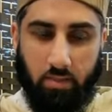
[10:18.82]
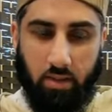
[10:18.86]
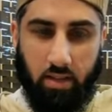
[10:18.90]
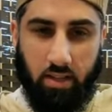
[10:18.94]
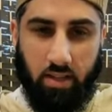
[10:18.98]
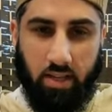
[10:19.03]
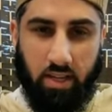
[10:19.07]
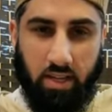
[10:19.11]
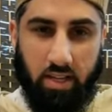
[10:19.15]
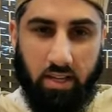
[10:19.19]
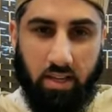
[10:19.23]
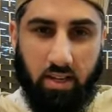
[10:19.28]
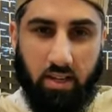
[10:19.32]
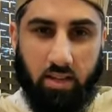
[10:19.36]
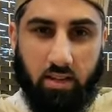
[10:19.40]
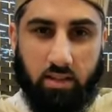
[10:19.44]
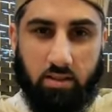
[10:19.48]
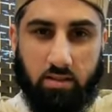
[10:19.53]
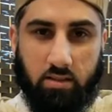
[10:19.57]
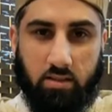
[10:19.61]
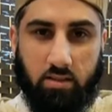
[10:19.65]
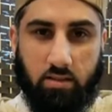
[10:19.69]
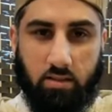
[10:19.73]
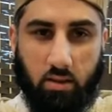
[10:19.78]

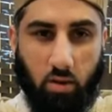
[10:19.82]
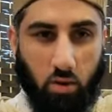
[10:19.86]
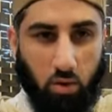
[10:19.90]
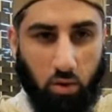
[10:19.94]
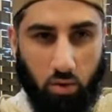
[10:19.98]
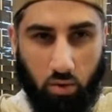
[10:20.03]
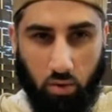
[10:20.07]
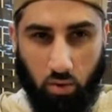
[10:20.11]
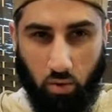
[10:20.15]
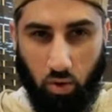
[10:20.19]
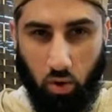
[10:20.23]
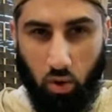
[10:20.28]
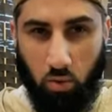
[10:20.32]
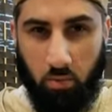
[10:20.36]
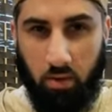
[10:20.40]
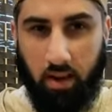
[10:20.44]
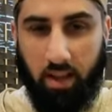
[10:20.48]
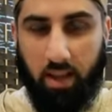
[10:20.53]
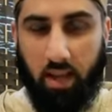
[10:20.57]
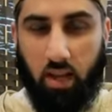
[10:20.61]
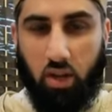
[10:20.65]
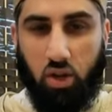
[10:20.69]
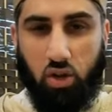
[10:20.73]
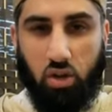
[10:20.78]
neediness or
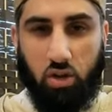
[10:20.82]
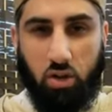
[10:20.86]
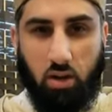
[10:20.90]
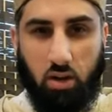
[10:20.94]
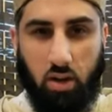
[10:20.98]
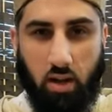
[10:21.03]
humiliation